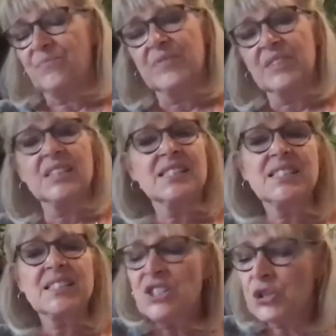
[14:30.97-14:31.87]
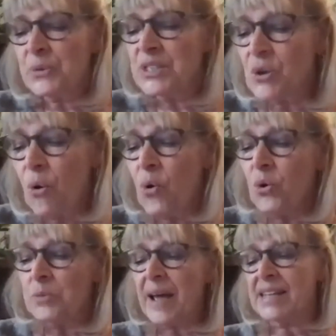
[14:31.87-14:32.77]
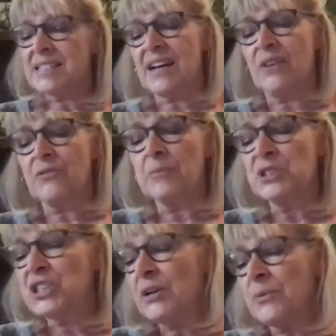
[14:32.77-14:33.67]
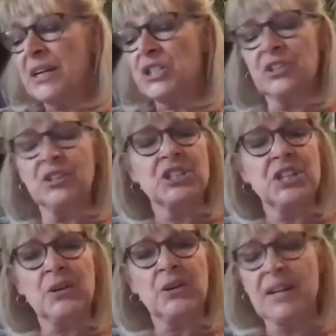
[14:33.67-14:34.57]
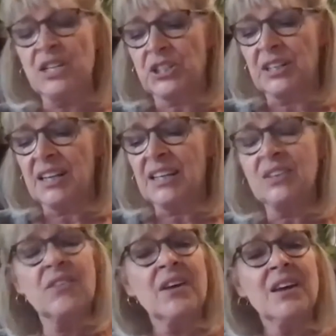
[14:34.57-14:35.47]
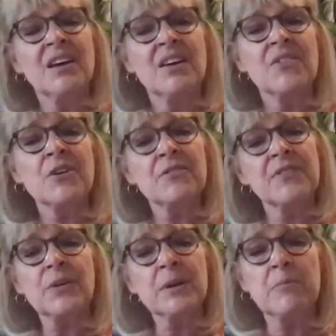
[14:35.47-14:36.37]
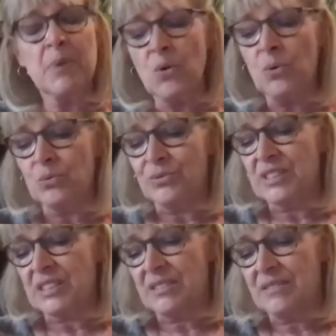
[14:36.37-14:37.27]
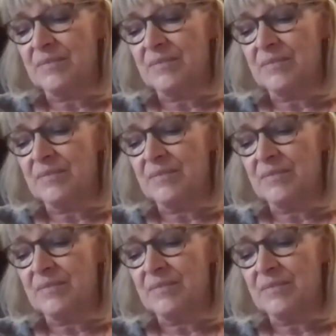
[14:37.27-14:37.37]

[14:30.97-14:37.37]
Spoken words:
It is centuries old, passed down from generation to generation in their very bones.